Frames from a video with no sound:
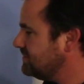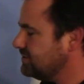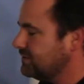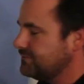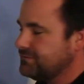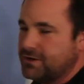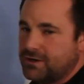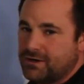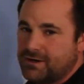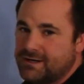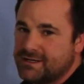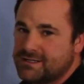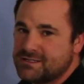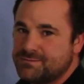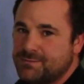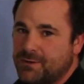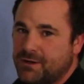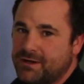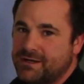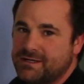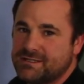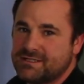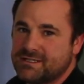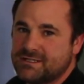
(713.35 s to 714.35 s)
so if you're
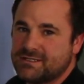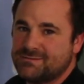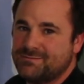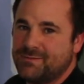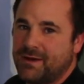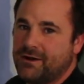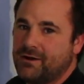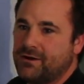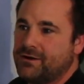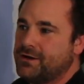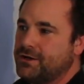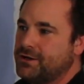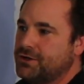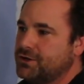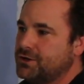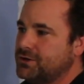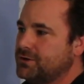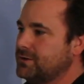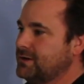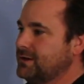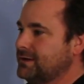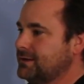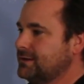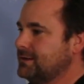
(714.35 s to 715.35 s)
inexperienced, it's better to
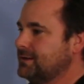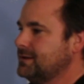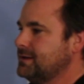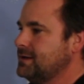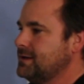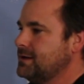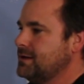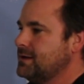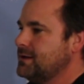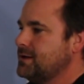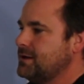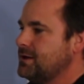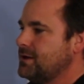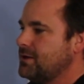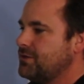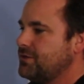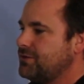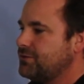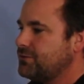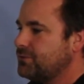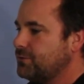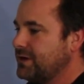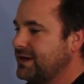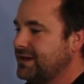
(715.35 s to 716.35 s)
do
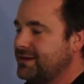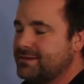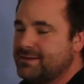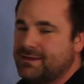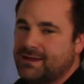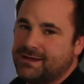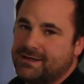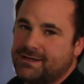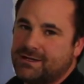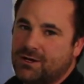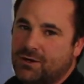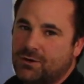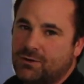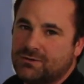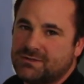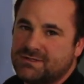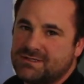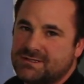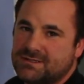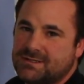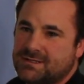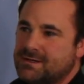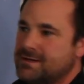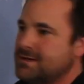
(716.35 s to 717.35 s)
three thin
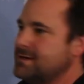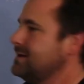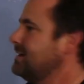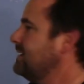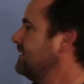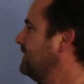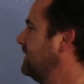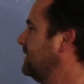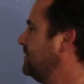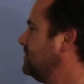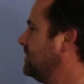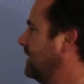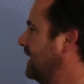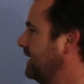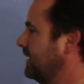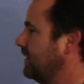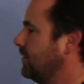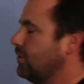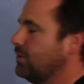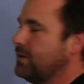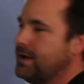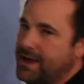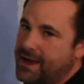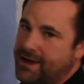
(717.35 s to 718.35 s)
coats than try to
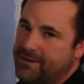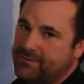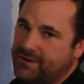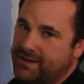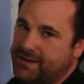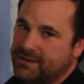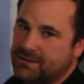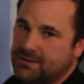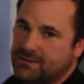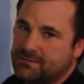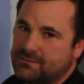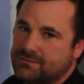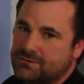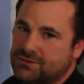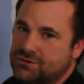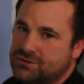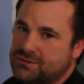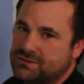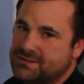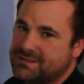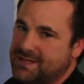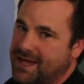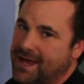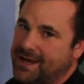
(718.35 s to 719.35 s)
go heavy and
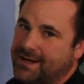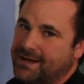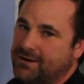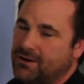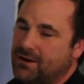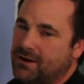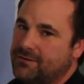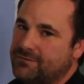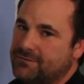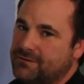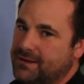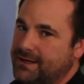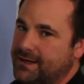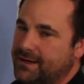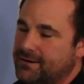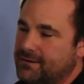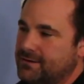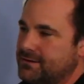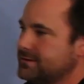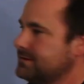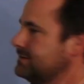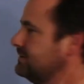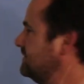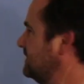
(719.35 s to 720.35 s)
sand it off
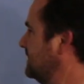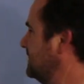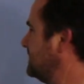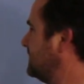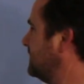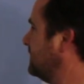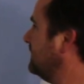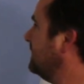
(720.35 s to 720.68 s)
later. Just